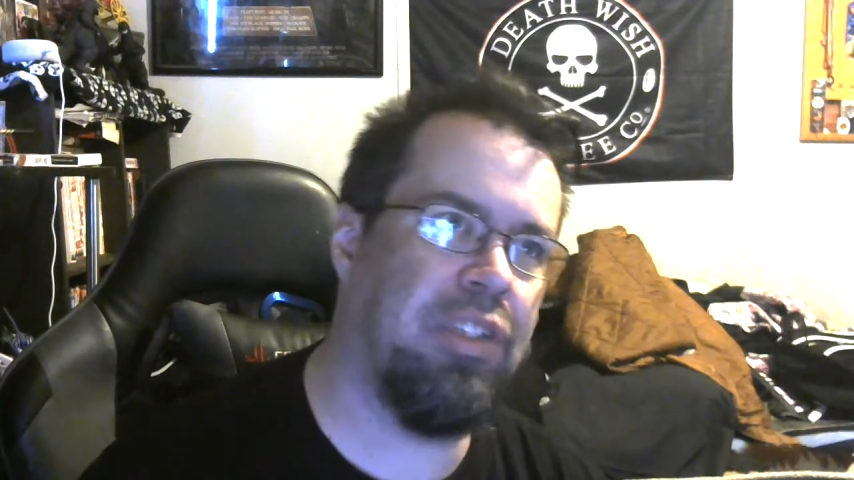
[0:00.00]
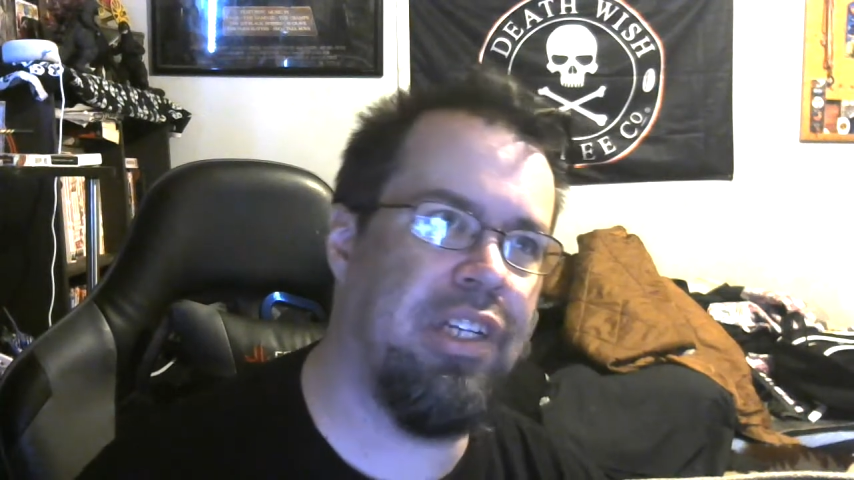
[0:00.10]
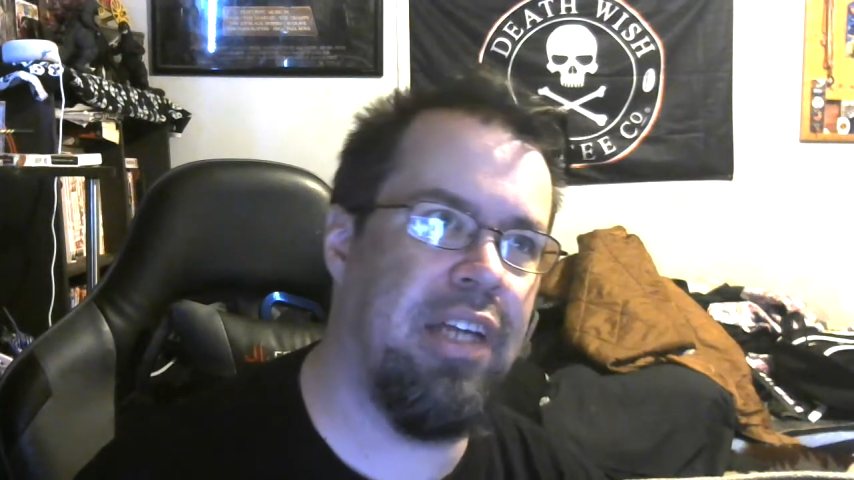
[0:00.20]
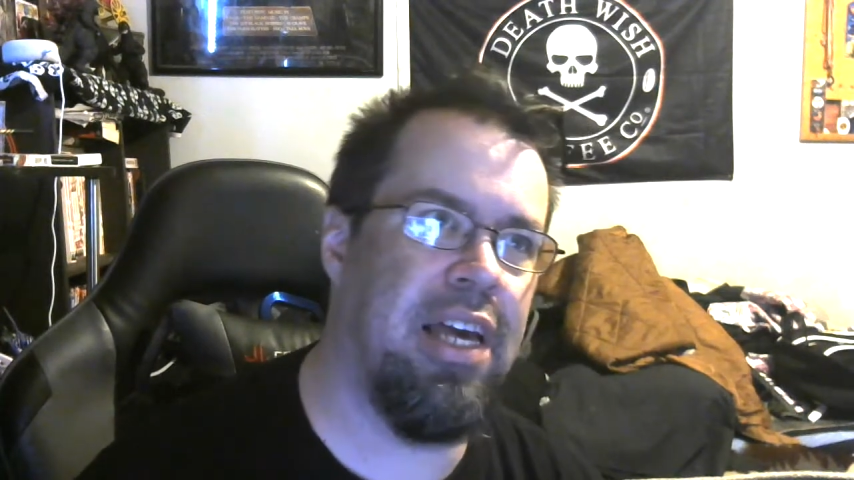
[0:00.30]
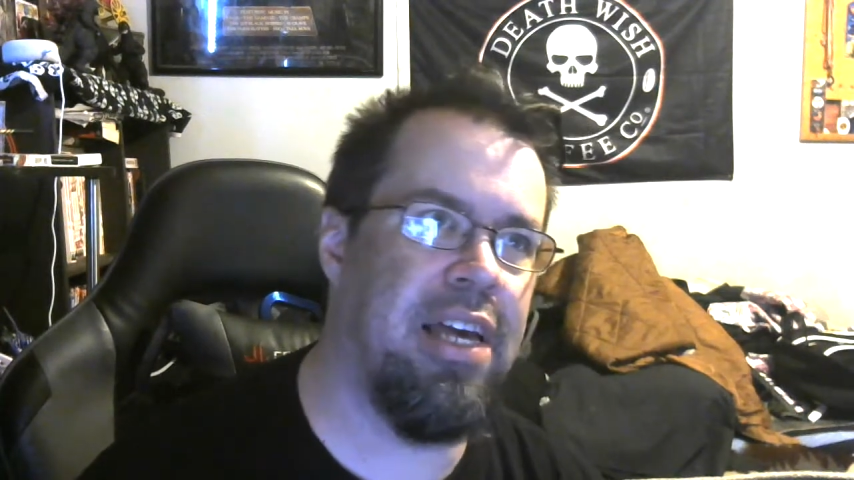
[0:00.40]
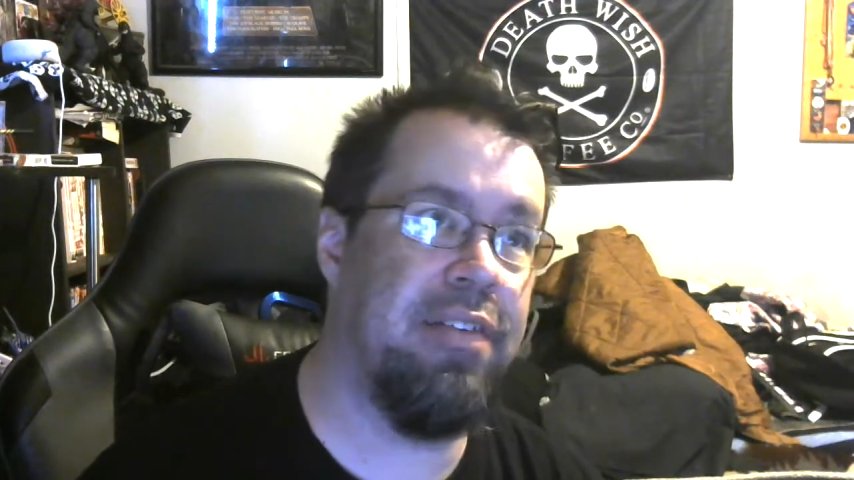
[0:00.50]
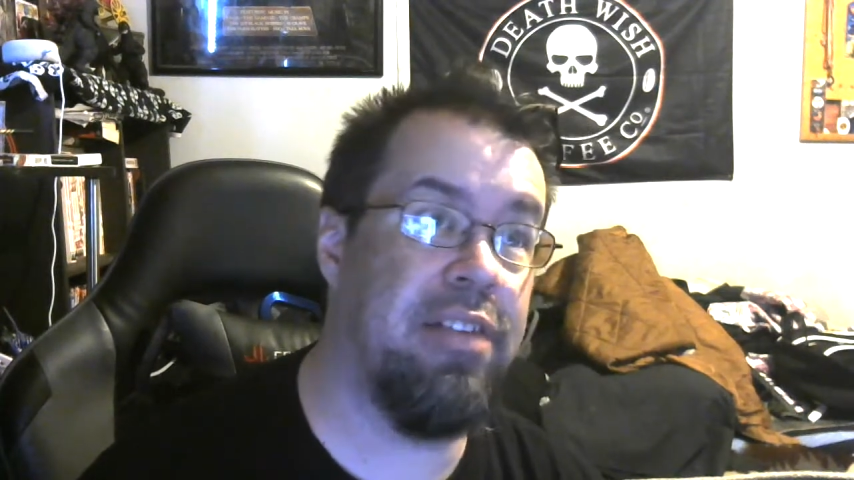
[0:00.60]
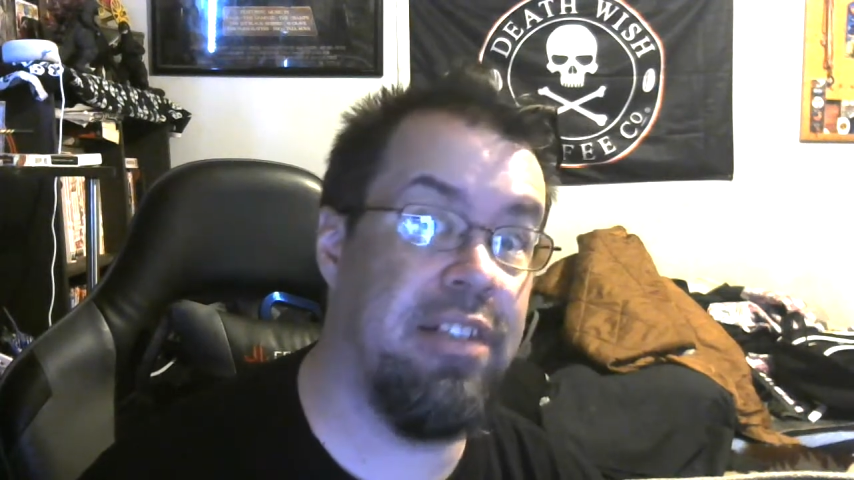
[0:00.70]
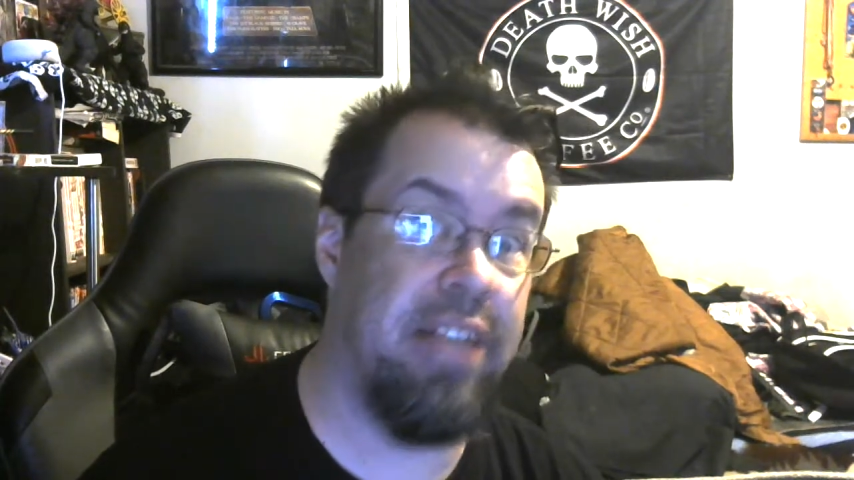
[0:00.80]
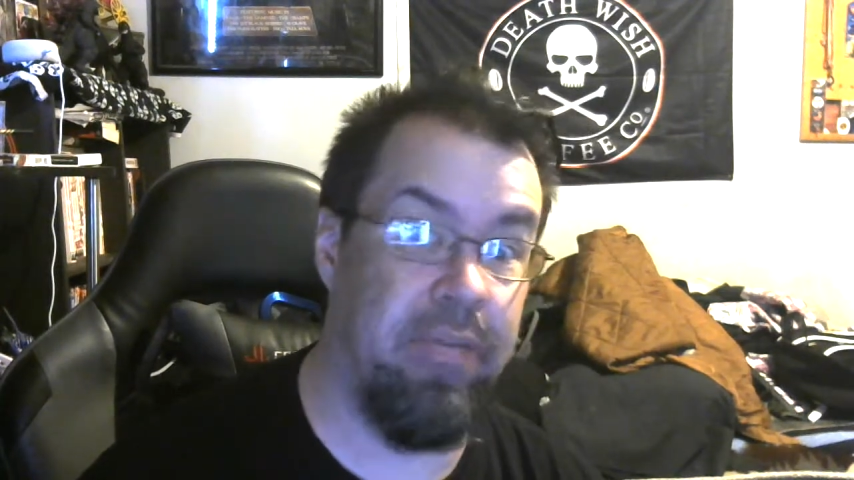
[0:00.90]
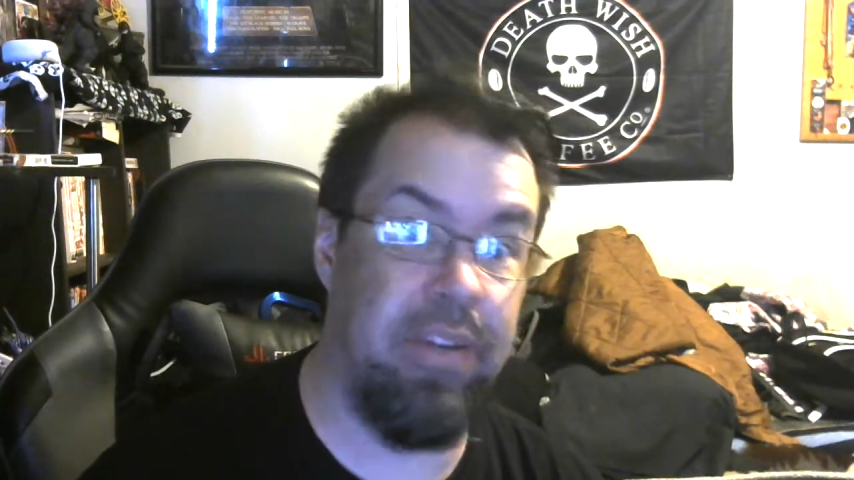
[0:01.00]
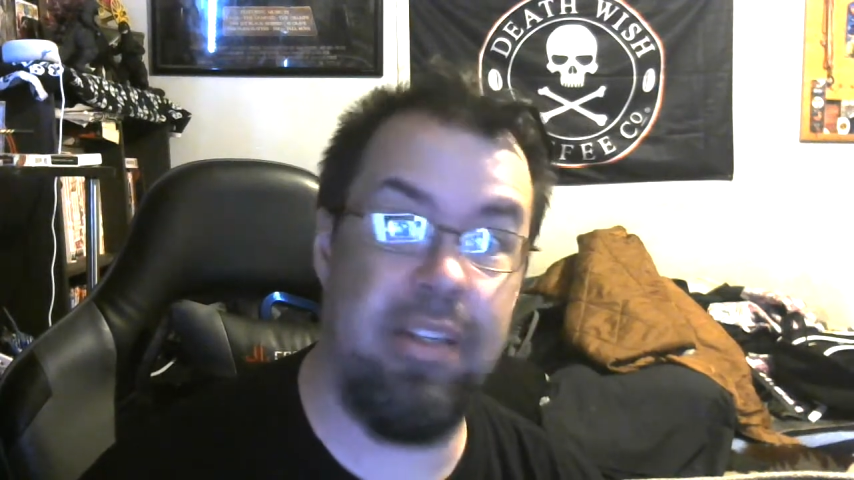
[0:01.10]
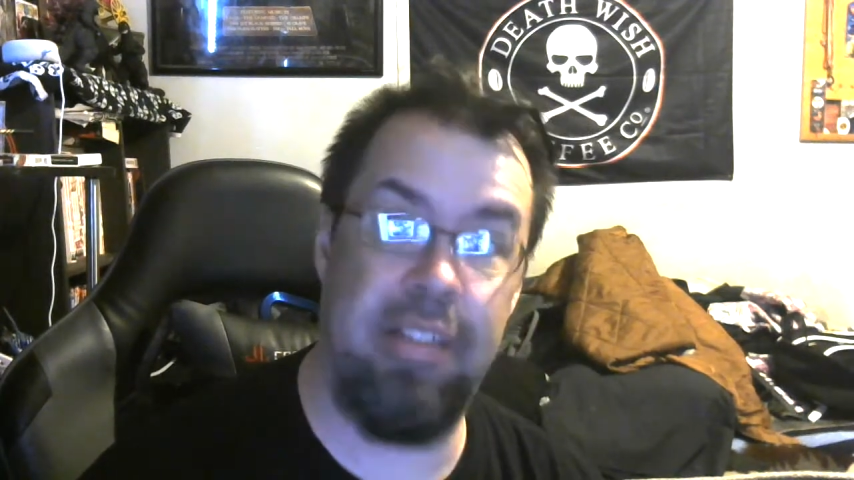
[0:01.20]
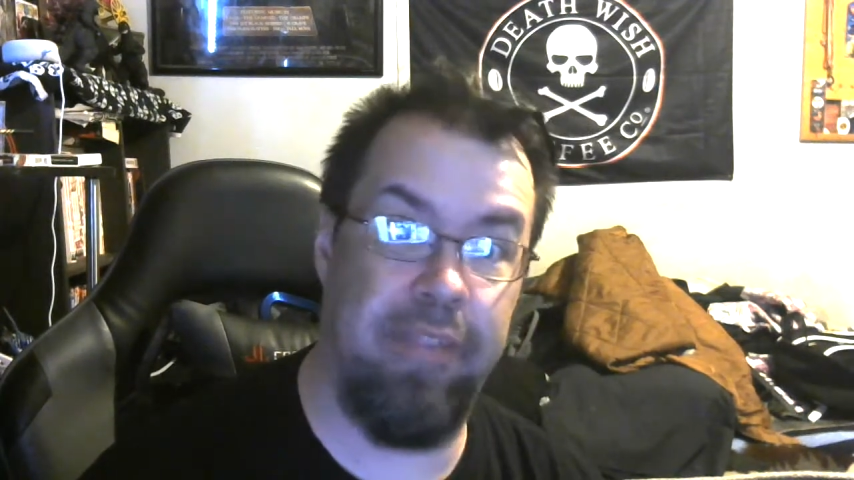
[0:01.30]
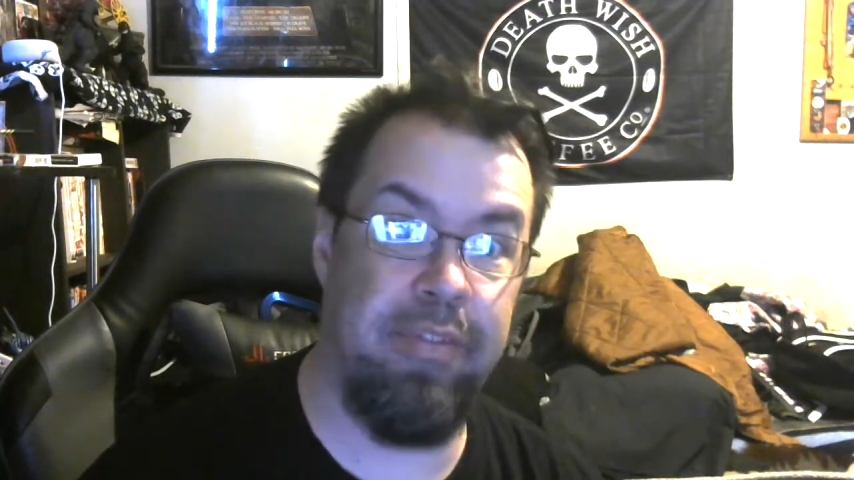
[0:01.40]
a
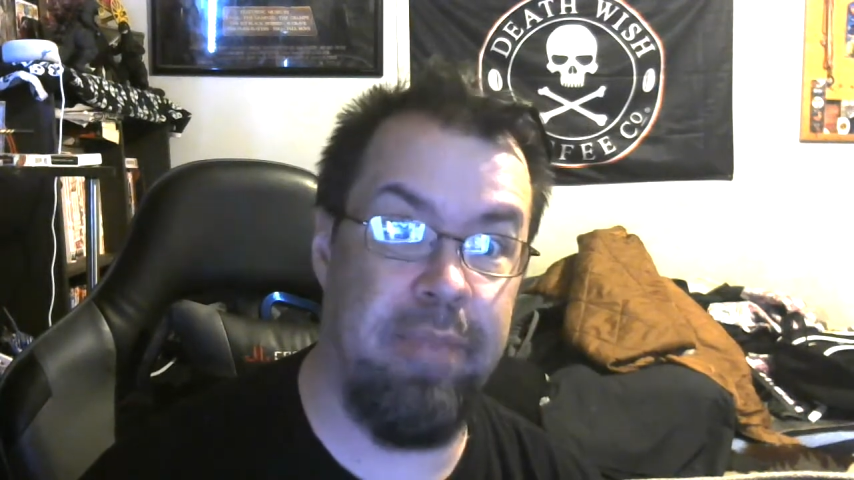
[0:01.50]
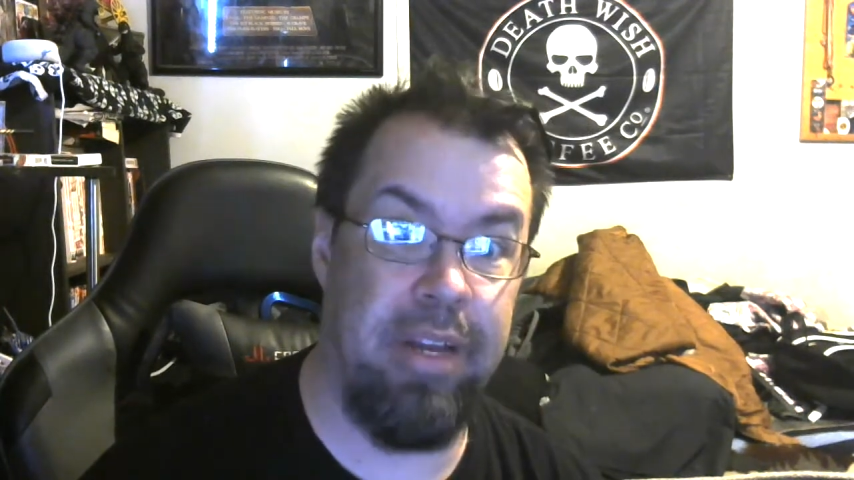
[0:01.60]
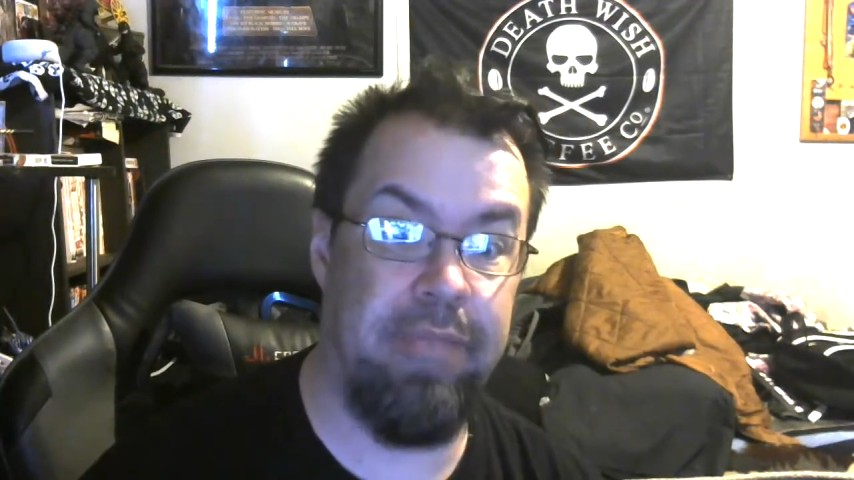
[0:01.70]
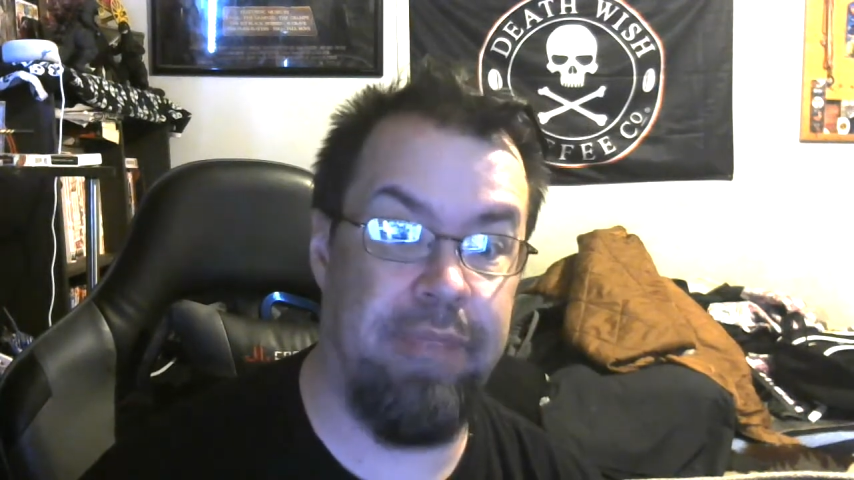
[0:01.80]
77-minute